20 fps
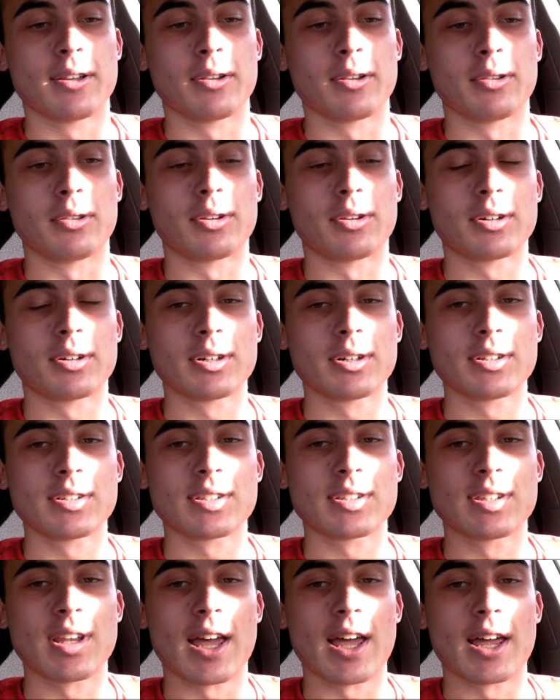
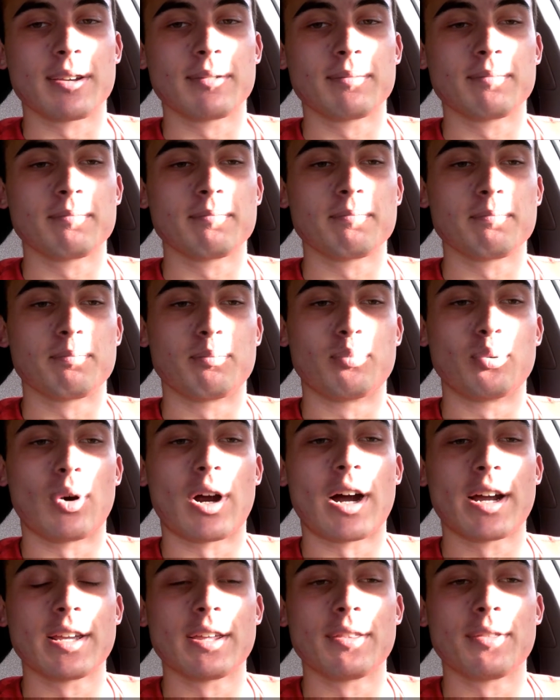learns that
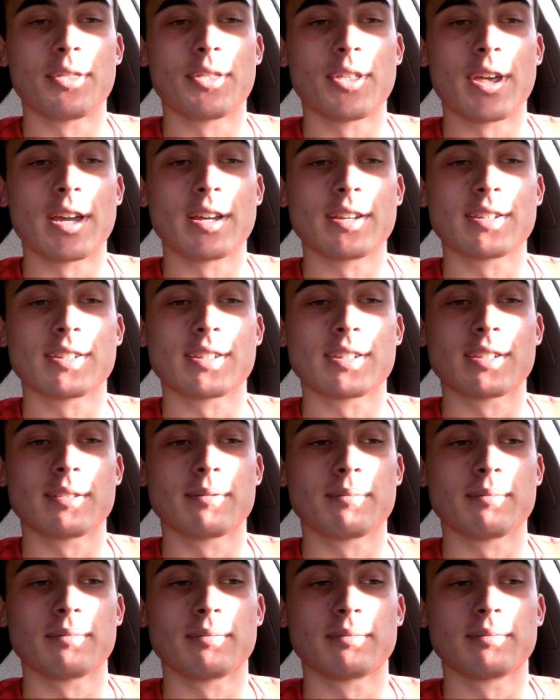Brian thinks
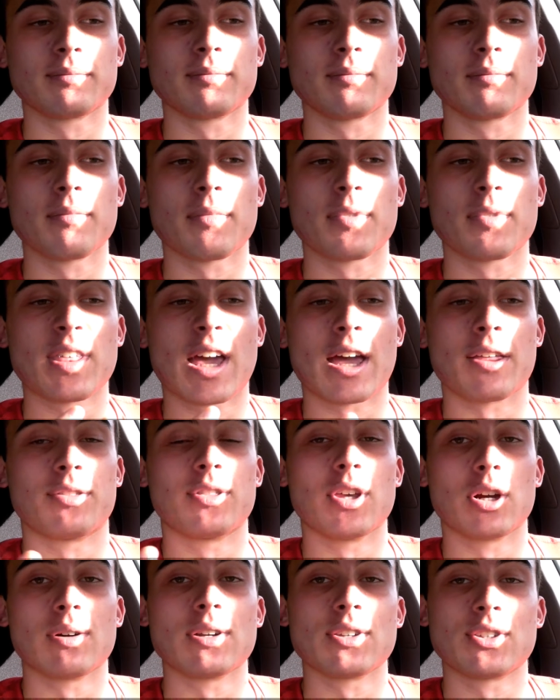that
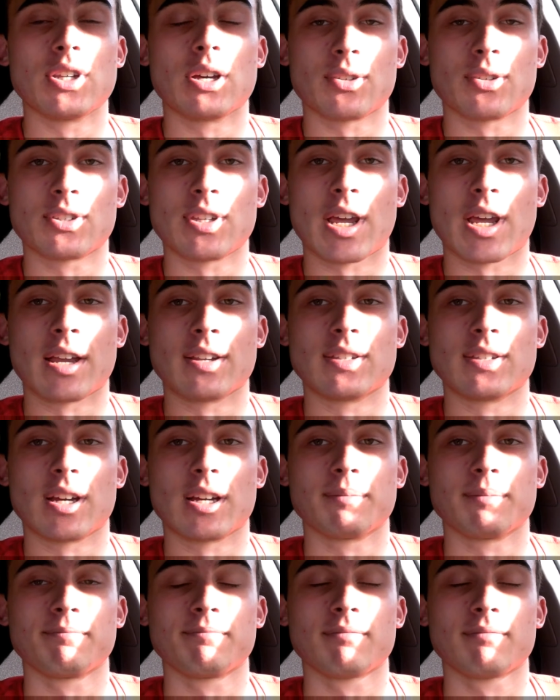there is no Santa.
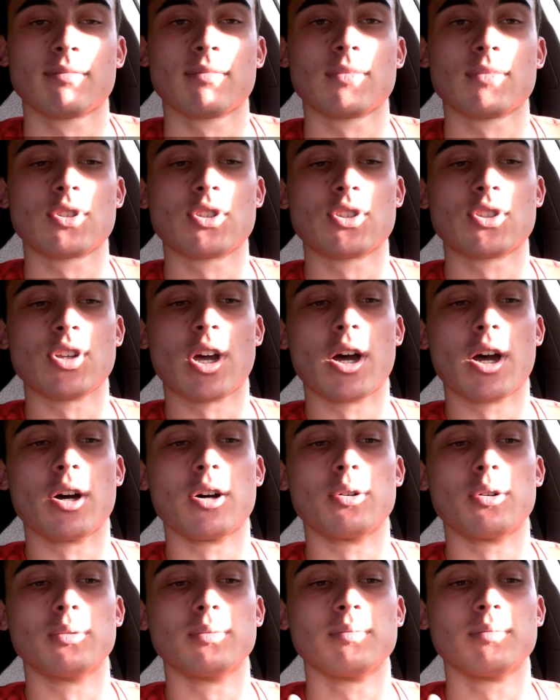
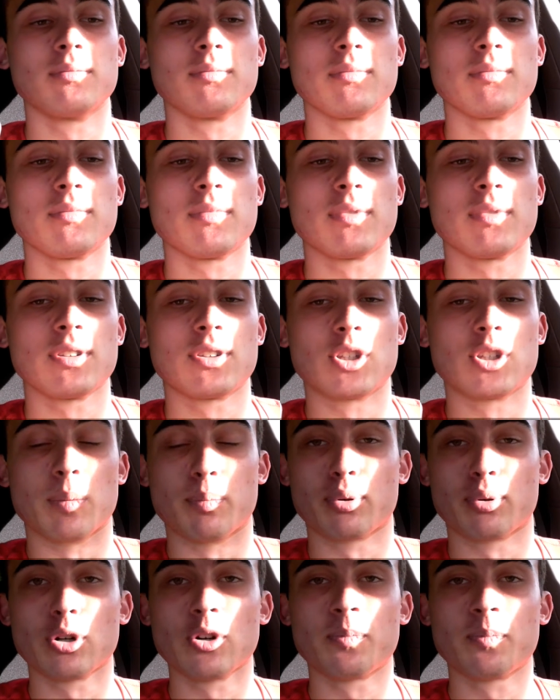So, to
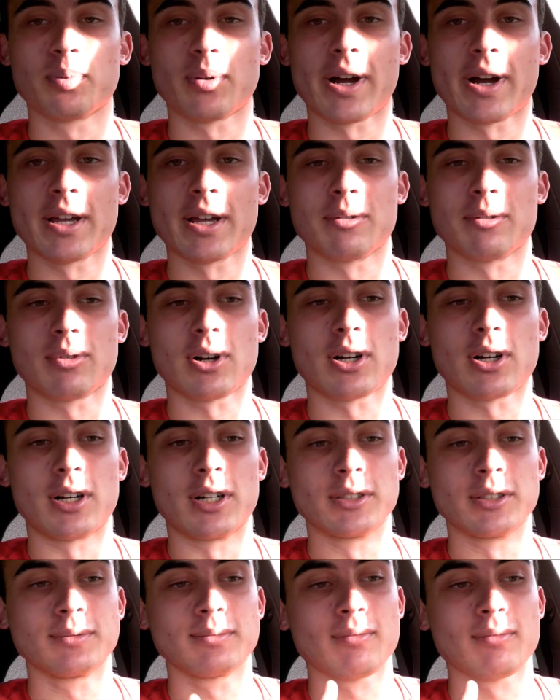prove Brian
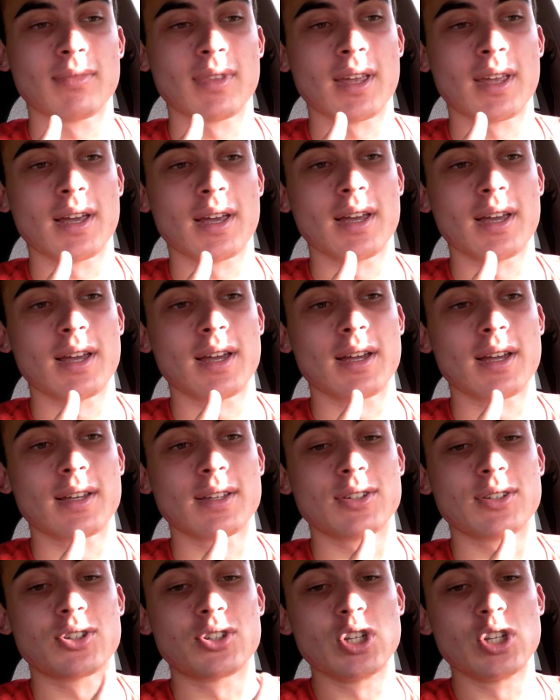wrong,
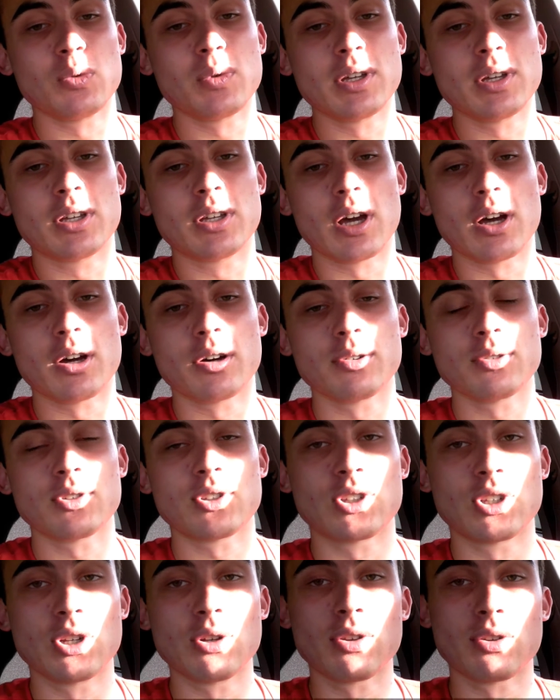Stewie goes
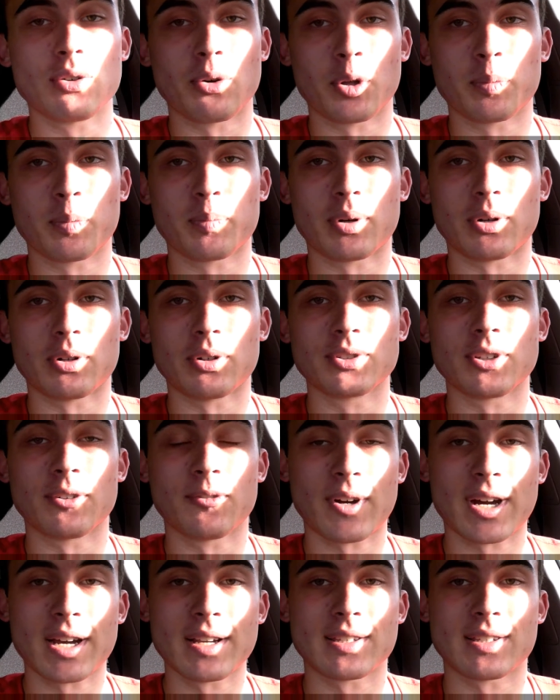to the North Pole to
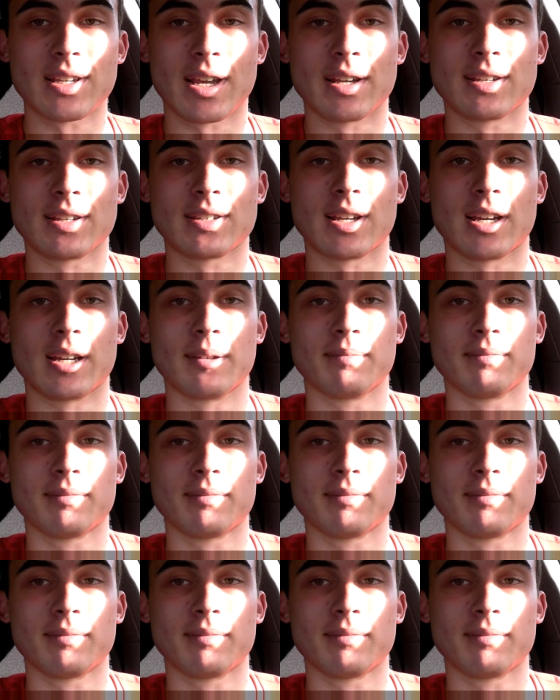find Santa